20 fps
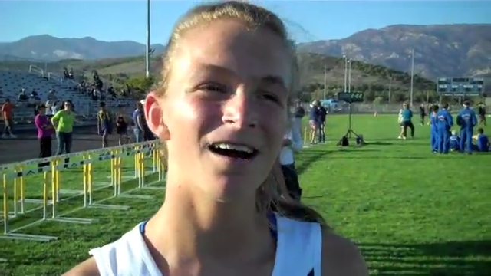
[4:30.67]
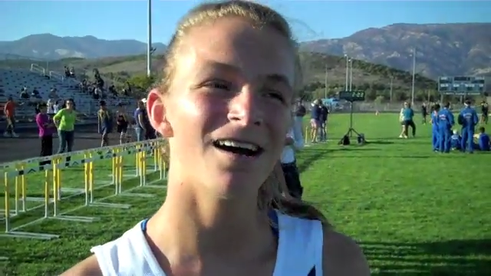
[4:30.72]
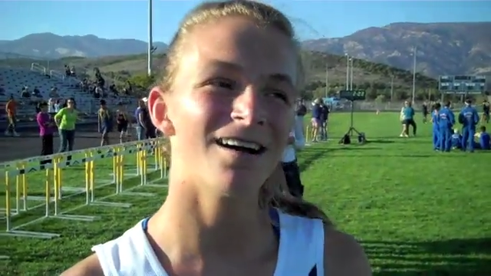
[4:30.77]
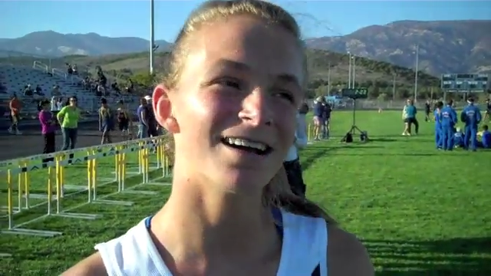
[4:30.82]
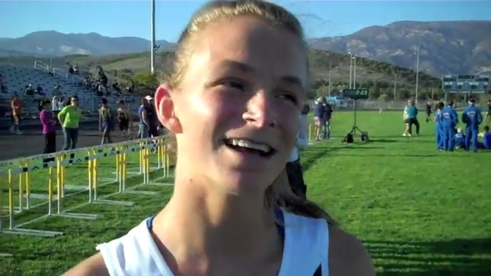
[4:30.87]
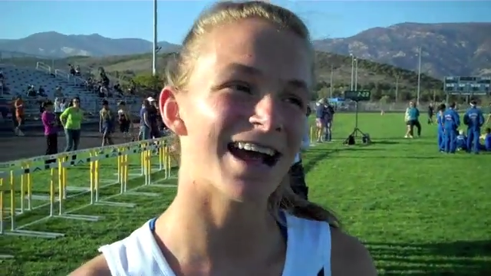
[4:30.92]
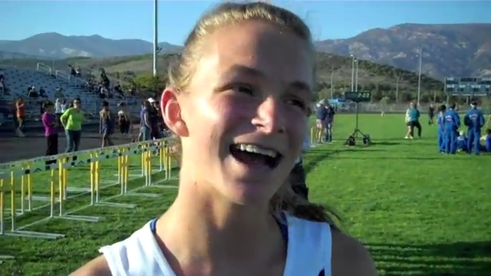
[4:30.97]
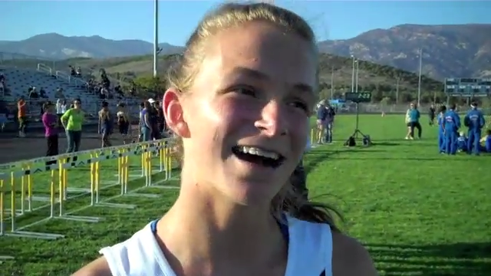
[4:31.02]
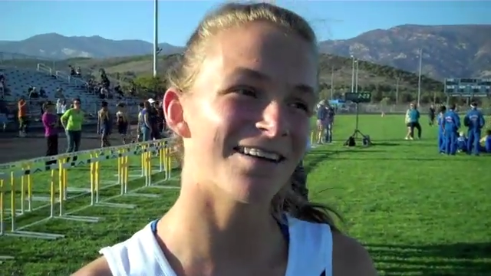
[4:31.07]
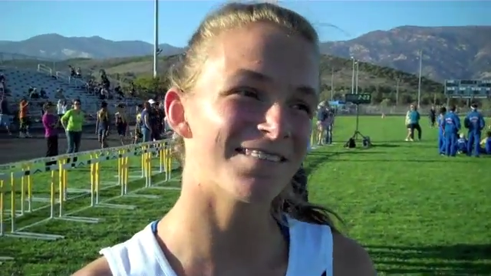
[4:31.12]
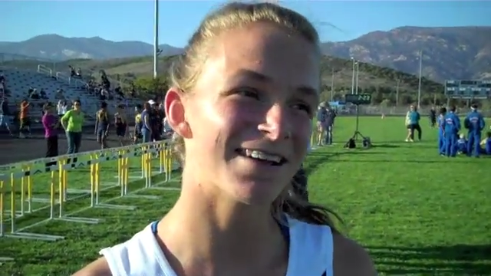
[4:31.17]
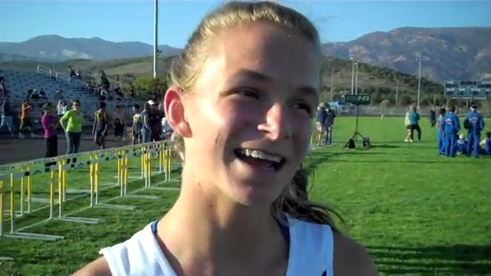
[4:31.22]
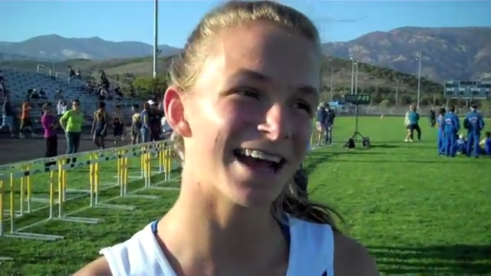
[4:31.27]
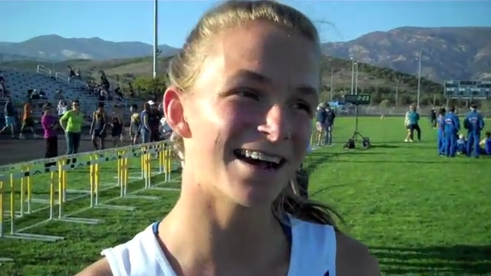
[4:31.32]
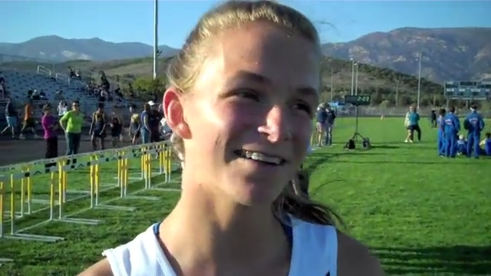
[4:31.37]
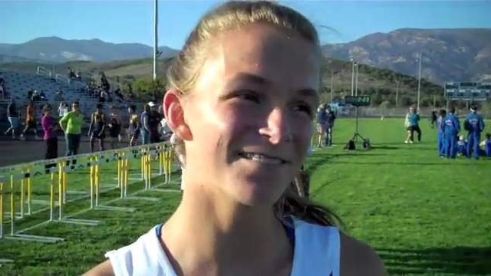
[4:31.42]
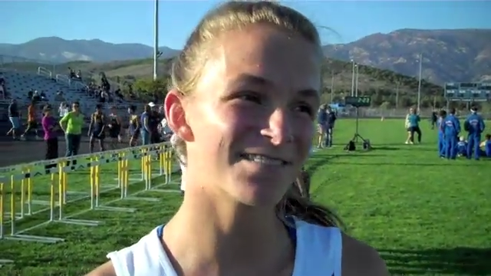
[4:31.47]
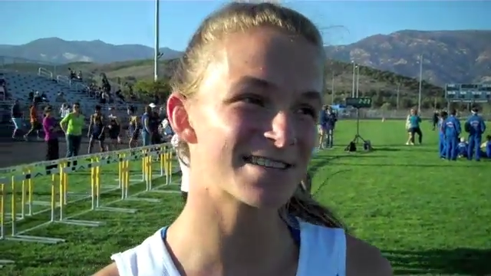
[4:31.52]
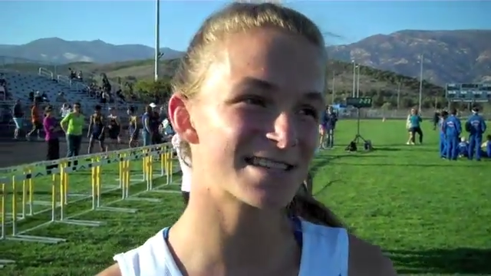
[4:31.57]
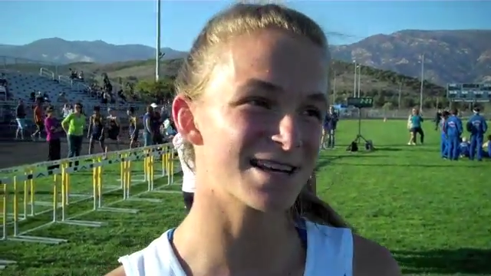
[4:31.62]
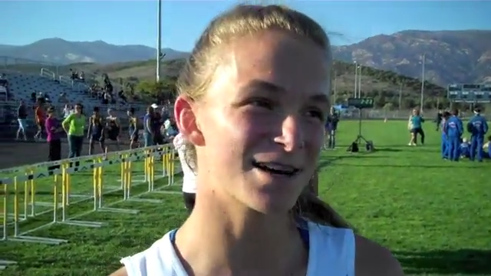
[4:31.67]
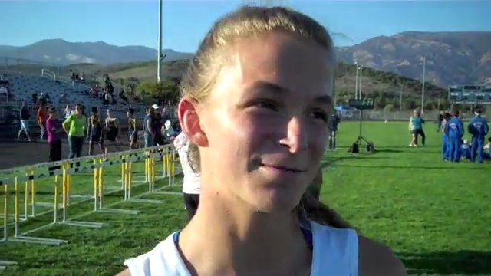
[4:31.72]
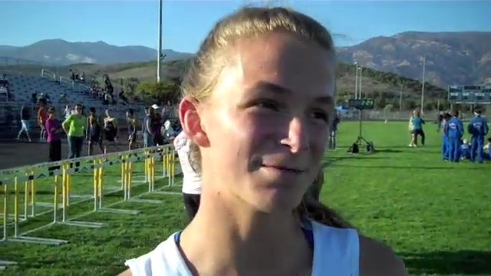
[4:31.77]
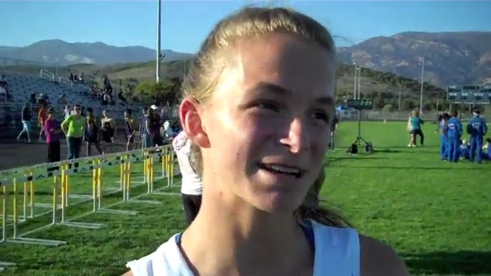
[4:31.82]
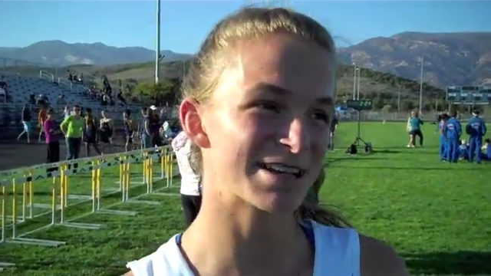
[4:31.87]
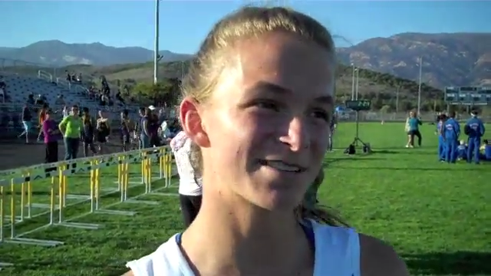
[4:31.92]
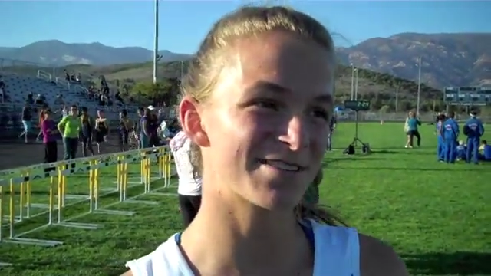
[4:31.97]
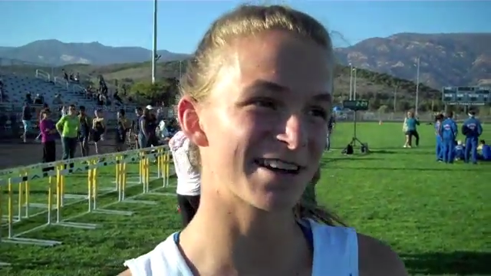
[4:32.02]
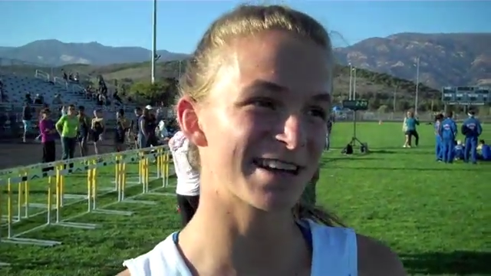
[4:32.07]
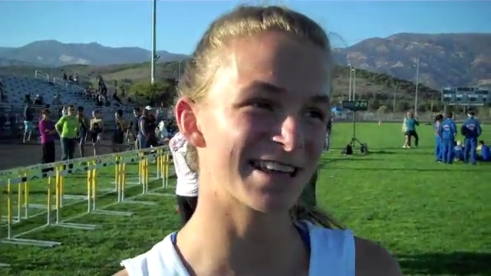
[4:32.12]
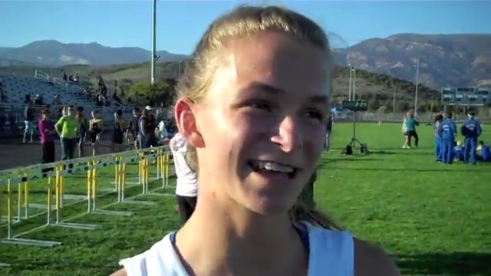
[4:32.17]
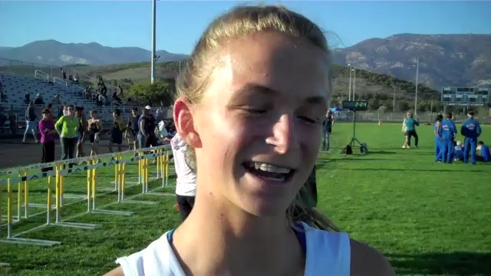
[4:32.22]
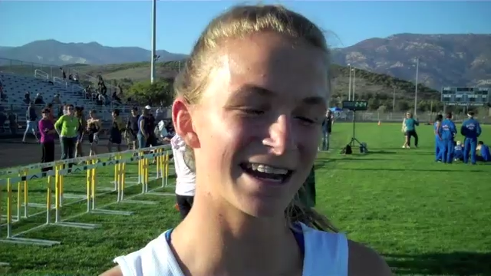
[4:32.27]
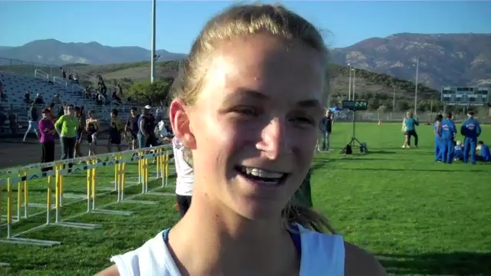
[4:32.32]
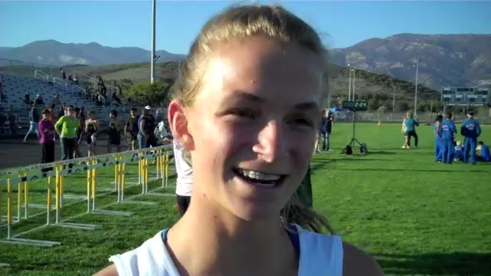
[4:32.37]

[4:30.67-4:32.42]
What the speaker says: Oh yeah, we have so much fun.